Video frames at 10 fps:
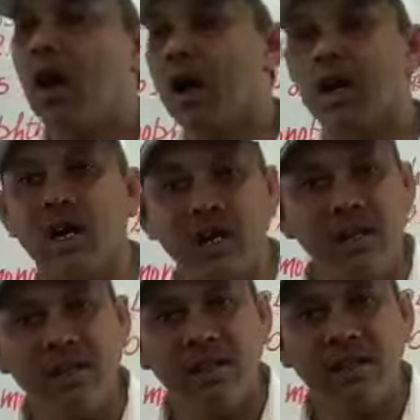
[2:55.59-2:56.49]
a
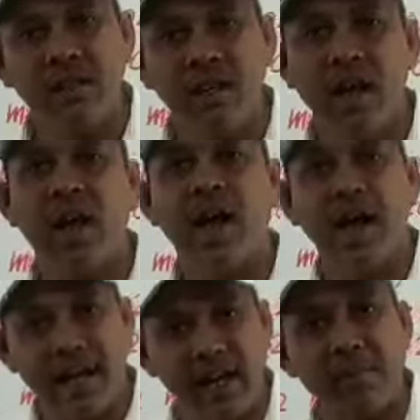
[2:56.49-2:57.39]
girl,
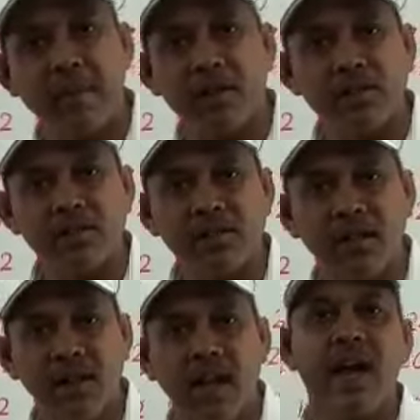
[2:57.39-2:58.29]
an ink pot,
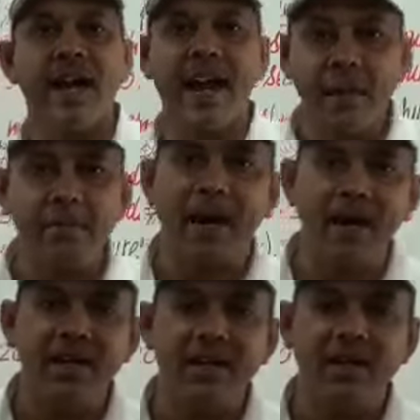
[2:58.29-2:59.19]
an
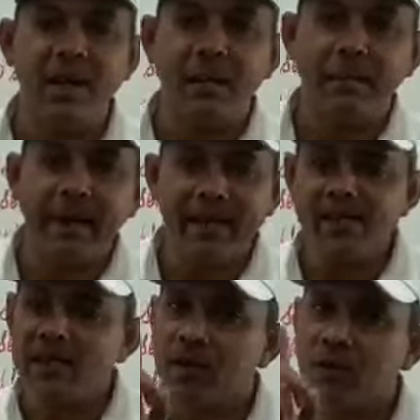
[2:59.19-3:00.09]
apple
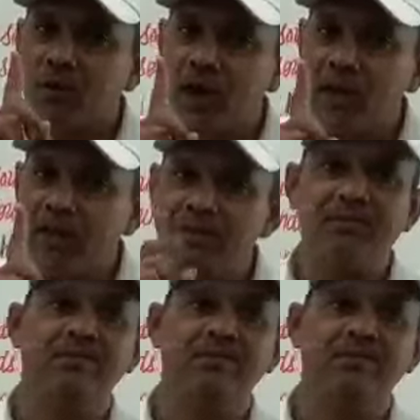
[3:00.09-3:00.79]
means one.